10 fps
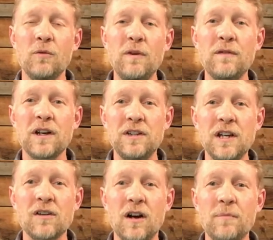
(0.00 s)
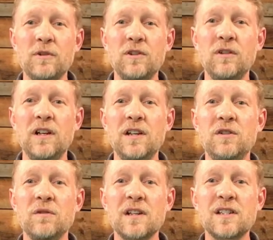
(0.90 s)
We've got the opportunity
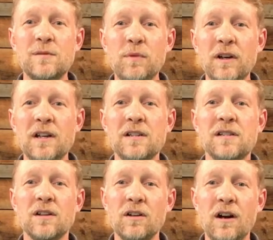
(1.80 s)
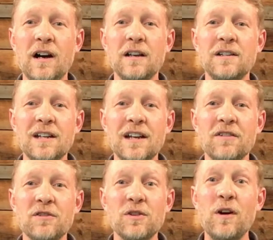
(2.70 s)
to experience God
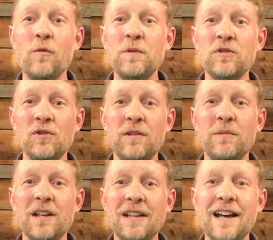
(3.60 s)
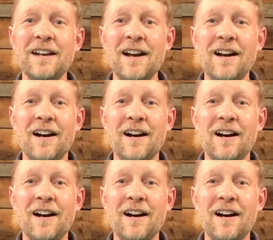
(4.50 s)
together. So I hope you'll join me in that.